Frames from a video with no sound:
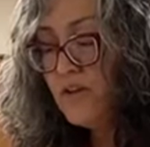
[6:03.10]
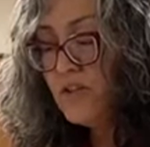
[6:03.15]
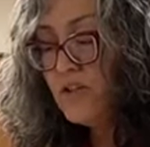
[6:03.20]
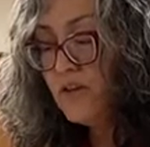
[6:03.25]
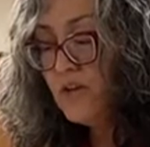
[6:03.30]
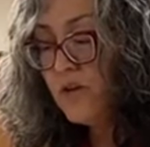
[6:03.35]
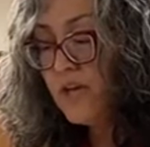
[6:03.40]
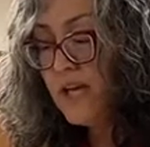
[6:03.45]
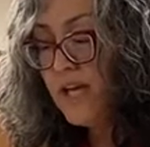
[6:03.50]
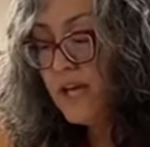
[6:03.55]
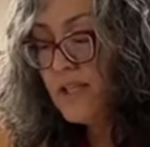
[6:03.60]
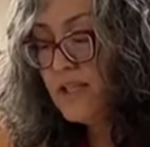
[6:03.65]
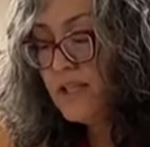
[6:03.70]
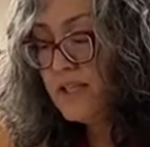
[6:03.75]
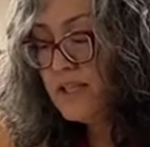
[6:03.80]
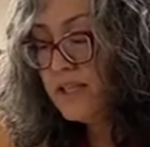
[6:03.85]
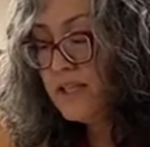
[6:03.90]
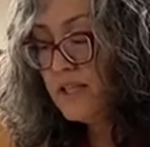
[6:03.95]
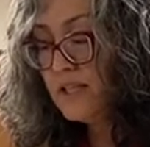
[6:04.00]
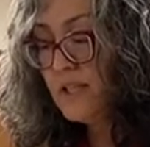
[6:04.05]
to create
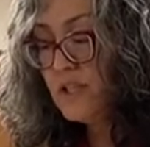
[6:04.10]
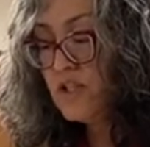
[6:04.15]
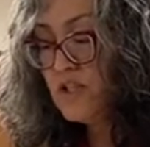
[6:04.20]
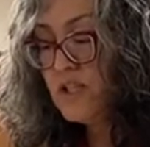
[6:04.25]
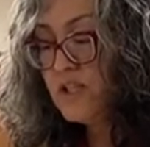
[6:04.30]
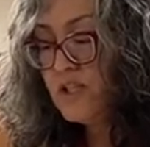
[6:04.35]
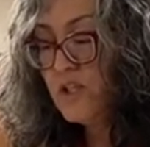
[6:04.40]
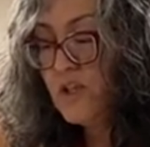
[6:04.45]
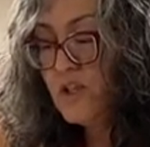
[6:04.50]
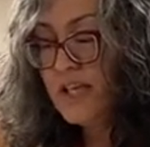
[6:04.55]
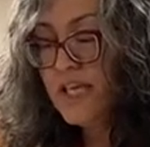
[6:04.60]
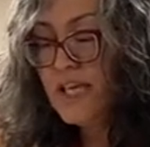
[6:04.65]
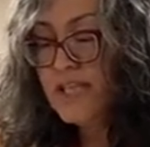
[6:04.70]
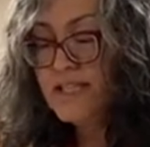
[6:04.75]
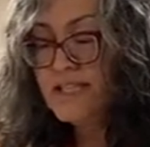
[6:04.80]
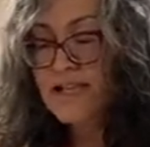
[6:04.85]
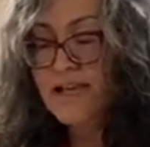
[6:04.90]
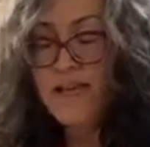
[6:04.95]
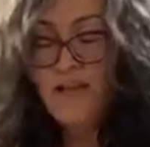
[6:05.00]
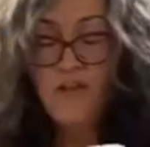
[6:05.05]
these delicious cookies,
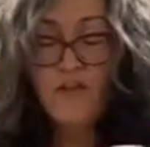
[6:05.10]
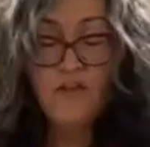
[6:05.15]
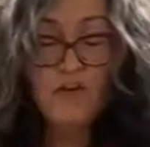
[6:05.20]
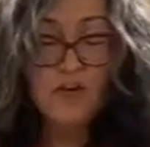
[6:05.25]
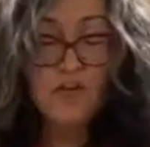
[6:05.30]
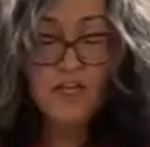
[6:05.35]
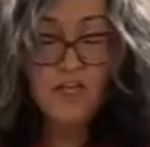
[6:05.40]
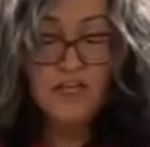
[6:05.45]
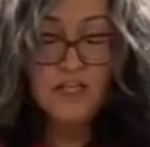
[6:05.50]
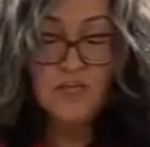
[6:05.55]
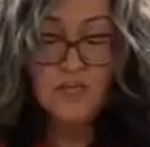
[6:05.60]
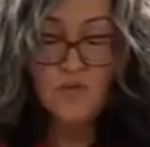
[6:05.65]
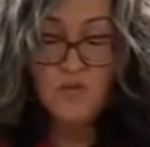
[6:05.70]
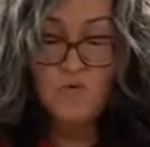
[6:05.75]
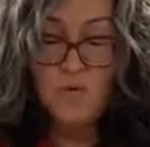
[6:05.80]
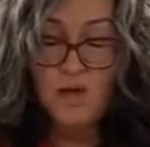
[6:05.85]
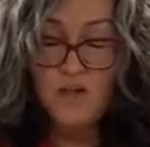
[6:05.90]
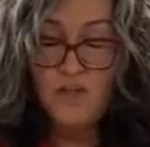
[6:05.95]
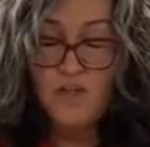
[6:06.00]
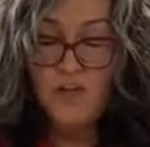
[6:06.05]
they're going to need to
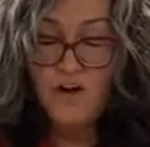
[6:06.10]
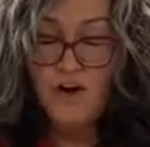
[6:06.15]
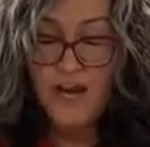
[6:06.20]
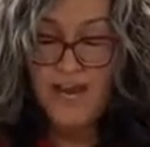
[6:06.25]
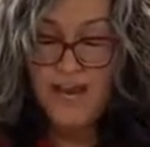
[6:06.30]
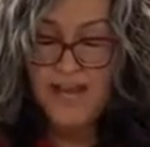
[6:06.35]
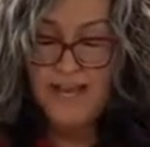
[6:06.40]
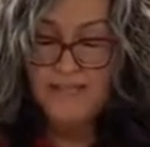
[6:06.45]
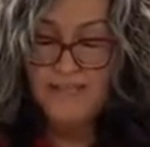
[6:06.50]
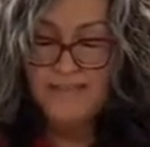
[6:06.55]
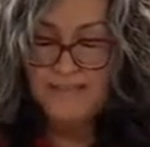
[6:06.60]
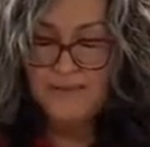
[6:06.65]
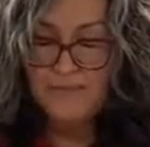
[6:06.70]
wash their hands.